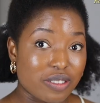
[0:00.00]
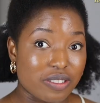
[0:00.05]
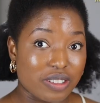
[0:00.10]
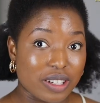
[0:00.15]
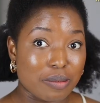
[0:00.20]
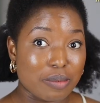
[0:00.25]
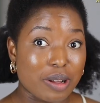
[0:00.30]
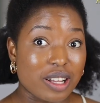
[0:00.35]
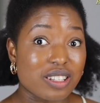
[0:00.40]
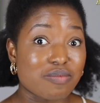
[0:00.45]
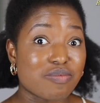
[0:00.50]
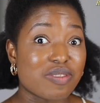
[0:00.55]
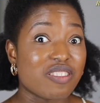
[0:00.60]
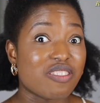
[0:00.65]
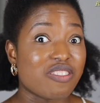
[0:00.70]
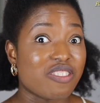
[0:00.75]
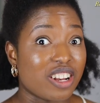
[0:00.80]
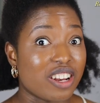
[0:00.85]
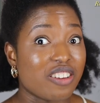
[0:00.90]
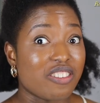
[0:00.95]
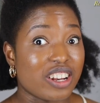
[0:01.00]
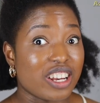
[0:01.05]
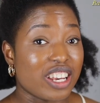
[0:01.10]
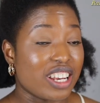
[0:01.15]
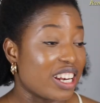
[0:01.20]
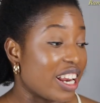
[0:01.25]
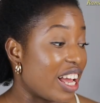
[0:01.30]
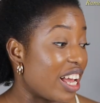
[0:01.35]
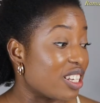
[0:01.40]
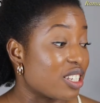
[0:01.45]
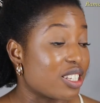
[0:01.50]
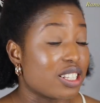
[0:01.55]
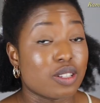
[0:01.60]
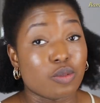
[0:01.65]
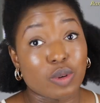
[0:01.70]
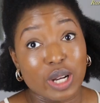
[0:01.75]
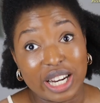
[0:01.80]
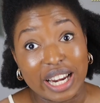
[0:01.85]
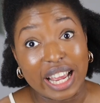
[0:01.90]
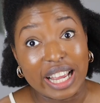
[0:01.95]
of them has been really, really nice.
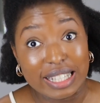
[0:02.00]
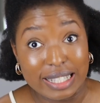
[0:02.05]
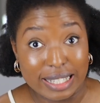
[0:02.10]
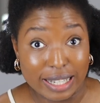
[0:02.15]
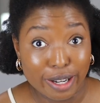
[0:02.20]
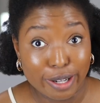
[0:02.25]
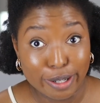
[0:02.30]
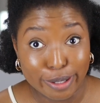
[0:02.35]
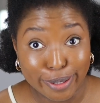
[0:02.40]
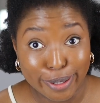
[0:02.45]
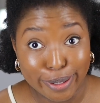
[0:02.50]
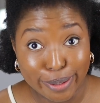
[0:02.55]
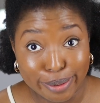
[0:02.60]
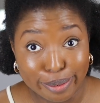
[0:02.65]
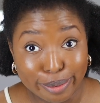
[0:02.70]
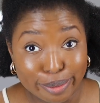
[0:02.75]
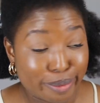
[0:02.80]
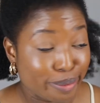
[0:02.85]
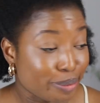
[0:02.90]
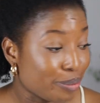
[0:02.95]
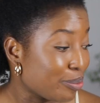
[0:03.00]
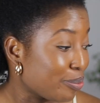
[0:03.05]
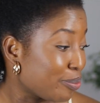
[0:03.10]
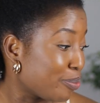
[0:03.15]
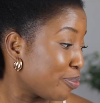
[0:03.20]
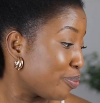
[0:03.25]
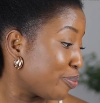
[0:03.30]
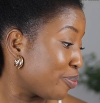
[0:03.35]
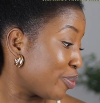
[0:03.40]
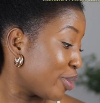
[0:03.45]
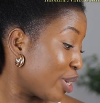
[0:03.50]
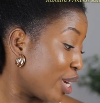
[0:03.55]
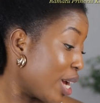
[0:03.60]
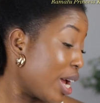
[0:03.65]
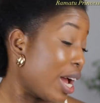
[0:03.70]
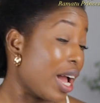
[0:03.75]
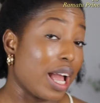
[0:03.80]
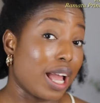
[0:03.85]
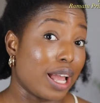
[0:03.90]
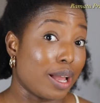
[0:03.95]
When I tell you
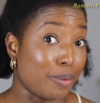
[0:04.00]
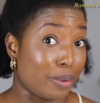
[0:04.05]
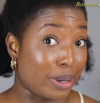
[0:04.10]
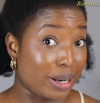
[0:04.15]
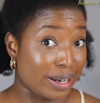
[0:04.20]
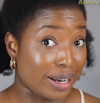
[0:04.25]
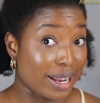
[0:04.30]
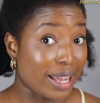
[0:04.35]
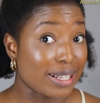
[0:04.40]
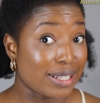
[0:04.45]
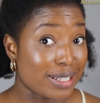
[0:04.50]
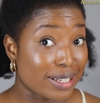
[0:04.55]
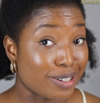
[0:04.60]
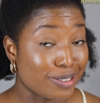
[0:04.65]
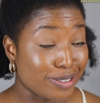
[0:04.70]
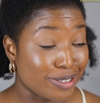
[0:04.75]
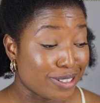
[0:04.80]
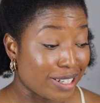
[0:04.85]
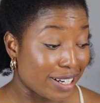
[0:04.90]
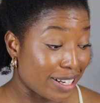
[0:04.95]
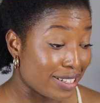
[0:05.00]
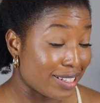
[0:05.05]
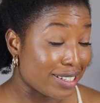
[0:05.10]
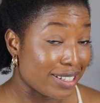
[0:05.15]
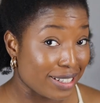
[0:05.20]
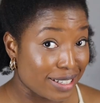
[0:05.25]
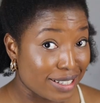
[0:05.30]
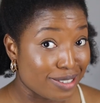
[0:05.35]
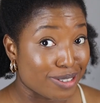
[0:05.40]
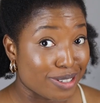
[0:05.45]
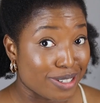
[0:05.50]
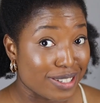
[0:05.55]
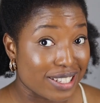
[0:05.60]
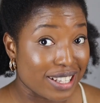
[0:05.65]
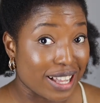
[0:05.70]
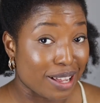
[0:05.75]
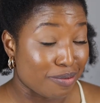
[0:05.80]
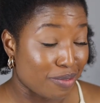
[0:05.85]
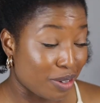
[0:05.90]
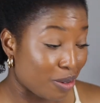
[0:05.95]
that these
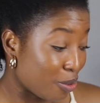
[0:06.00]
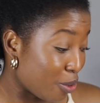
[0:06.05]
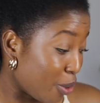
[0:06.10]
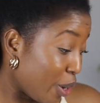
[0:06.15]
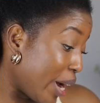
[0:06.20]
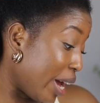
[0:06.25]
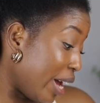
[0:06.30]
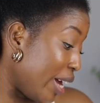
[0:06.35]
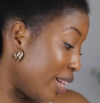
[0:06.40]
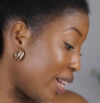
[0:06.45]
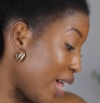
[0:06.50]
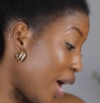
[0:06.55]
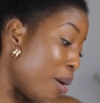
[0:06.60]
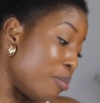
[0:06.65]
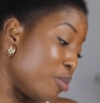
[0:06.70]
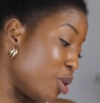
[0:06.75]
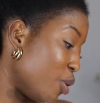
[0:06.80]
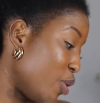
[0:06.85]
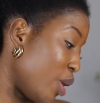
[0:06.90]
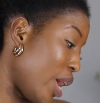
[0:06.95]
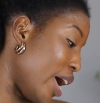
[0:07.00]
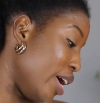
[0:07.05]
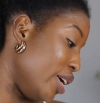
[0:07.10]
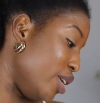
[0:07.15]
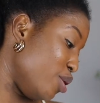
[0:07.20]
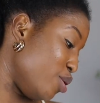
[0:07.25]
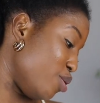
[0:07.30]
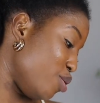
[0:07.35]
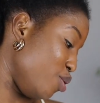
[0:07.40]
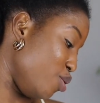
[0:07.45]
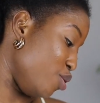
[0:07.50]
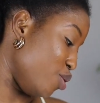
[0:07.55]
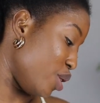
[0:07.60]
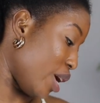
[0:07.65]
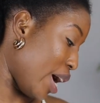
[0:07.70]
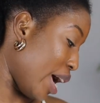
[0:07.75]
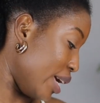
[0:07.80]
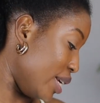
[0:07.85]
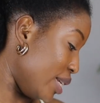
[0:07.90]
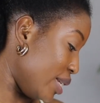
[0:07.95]
ones have been working, I'm not lying to you
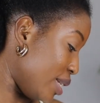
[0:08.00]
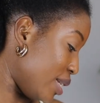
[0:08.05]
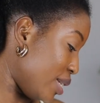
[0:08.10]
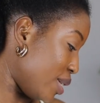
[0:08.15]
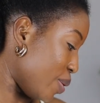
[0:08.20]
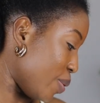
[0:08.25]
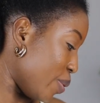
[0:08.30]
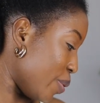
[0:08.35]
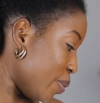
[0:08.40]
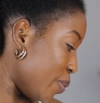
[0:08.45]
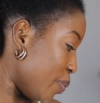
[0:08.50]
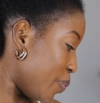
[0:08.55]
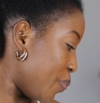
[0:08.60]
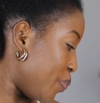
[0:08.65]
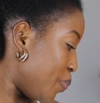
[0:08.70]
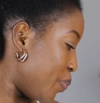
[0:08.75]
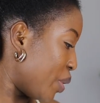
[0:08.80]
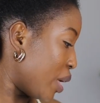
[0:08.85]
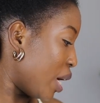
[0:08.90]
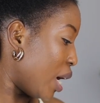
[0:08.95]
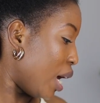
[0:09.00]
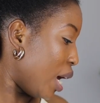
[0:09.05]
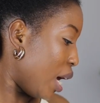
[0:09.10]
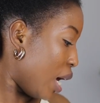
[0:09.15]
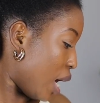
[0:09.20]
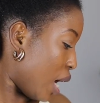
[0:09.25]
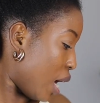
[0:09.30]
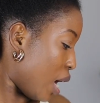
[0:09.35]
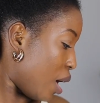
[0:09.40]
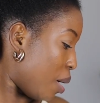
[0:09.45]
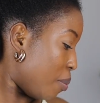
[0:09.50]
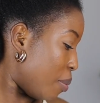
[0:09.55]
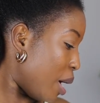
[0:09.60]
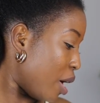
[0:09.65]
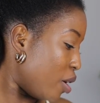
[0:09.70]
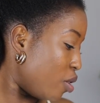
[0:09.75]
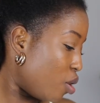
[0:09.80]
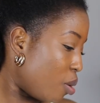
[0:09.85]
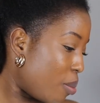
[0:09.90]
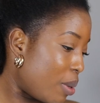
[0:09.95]
guys. So
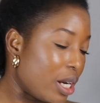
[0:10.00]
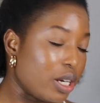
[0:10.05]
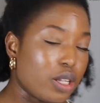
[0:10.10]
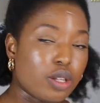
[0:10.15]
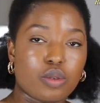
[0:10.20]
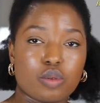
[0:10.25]
I normally